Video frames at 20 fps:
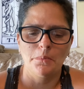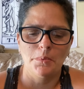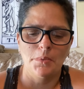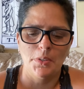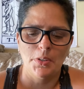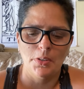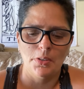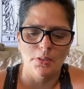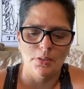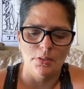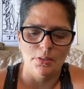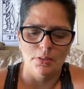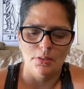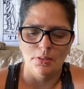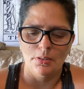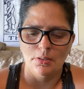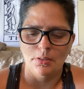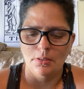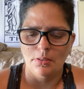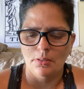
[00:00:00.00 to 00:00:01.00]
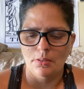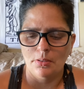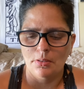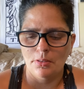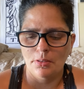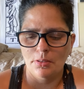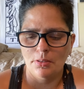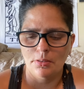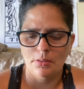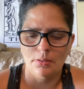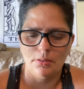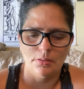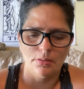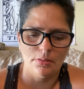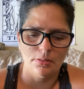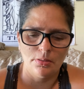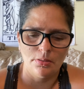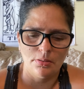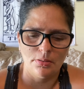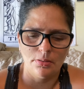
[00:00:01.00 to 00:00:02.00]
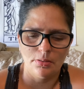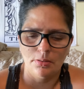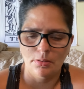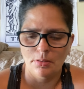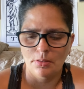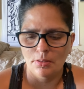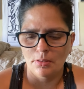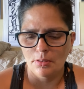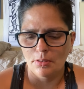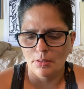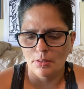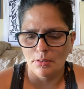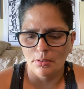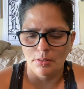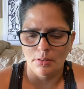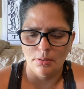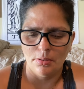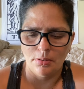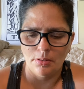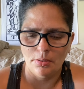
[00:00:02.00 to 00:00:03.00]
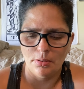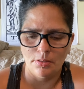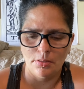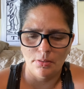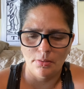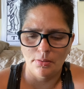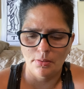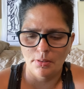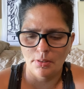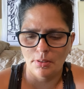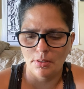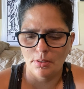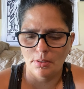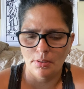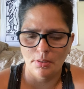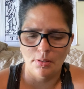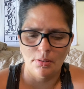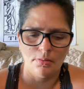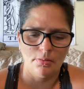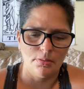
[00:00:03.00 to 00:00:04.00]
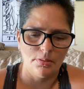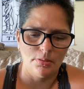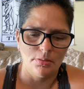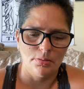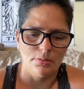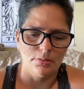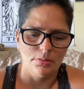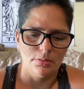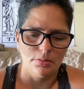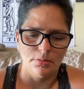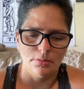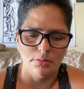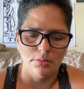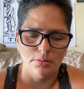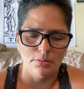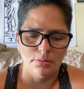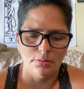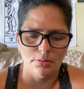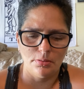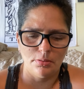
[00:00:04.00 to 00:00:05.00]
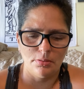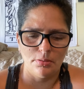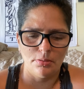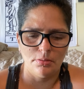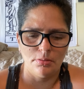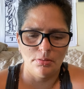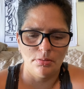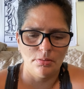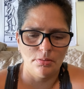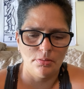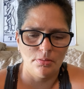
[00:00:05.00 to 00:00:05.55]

Nothing is said.